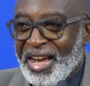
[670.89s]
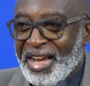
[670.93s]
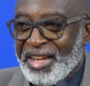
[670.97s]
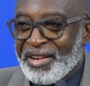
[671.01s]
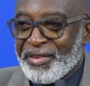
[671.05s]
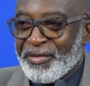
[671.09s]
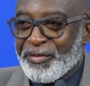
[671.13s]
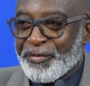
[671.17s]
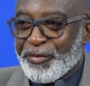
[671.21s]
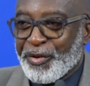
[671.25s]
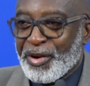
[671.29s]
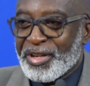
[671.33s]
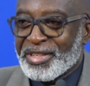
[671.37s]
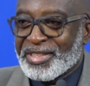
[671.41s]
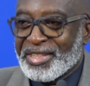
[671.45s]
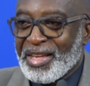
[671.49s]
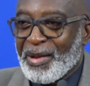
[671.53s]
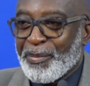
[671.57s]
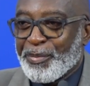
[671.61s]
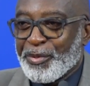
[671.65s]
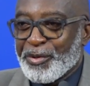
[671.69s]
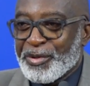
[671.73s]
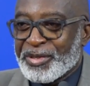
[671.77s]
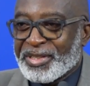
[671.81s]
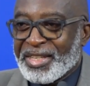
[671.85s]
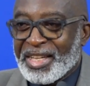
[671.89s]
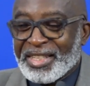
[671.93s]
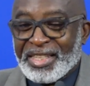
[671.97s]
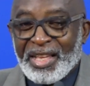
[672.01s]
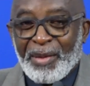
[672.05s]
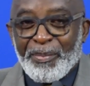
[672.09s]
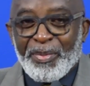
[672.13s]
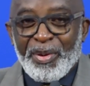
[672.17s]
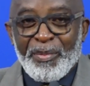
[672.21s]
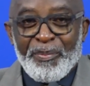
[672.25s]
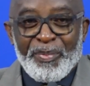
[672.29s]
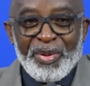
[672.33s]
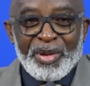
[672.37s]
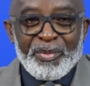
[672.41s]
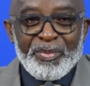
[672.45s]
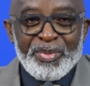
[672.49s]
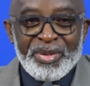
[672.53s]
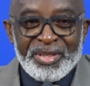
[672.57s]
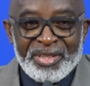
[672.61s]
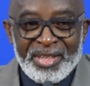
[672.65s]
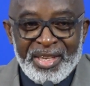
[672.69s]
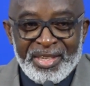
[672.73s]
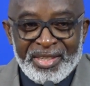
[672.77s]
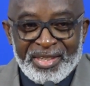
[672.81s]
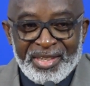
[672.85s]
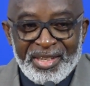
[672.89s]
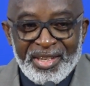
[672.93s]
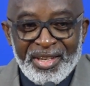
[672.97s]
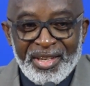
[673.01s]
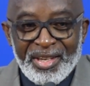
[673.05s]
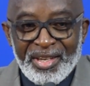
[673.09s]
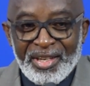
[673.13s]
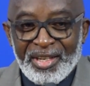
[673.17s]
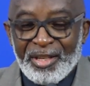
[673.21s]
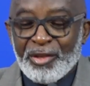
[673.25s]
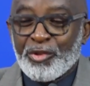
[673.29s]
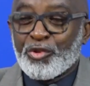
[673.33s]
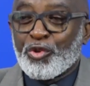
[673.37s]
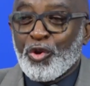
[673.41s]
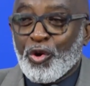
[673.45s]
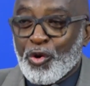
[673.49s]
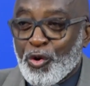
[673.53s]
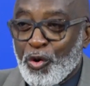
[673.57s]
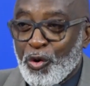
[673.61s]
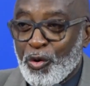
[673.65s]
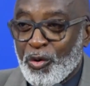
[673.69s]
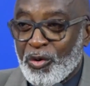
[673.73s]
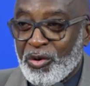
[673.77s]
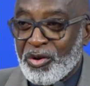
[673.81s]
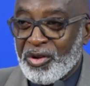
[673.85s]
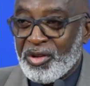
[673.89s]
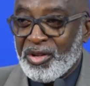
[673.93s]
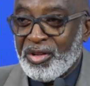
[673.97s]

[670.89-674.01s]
and for example, you set up a big business in Togo,